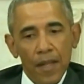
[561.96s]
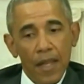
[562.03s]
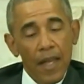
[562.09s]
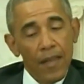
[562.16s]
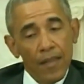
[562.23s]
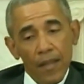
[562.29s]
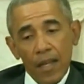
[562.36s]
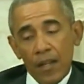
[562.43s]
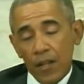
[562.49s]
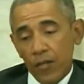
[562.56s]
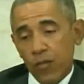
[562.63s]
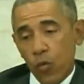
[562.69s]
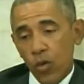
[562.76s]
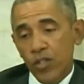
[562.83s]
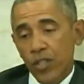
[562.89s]
And
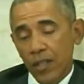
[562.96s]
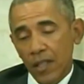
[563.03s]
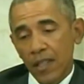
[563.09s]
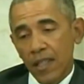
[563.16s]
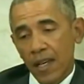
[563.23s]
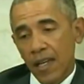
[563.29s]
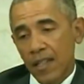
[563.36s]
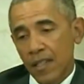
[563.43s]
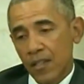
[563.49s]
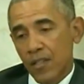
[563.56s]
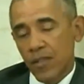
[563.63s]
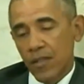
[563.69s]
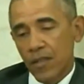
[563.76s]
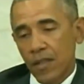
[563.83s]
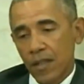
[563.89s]
unfortunately,
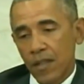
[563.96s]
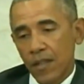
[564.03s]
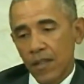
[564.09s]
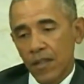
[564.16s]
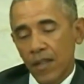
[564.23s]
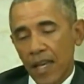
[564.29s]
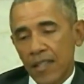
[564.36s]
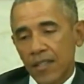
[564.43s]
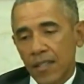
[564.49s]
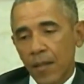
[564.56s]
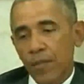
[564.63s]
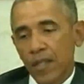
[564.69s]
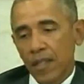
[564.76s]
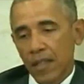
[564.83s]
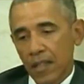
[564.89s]
that's
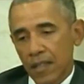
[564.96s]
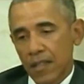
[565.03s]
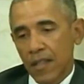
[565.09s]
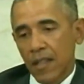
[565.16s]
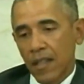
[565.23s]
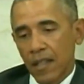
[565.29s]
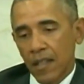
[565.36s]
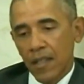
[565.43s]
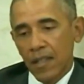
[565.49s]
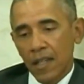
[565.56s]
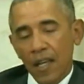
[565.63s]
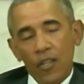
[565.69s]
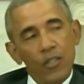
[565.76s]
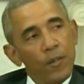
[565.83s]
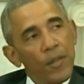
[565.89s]
something that the
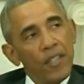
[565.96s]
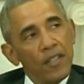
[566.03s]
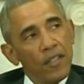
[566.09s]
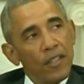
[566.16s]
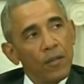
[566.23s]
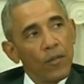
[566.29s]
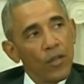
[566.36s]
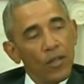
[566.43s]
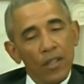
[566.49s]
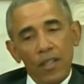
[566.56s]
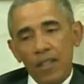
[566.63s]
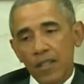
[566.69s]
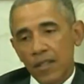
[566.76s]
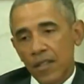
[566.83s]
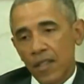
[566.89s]
LGBT
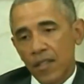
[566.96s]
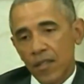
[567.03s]
community is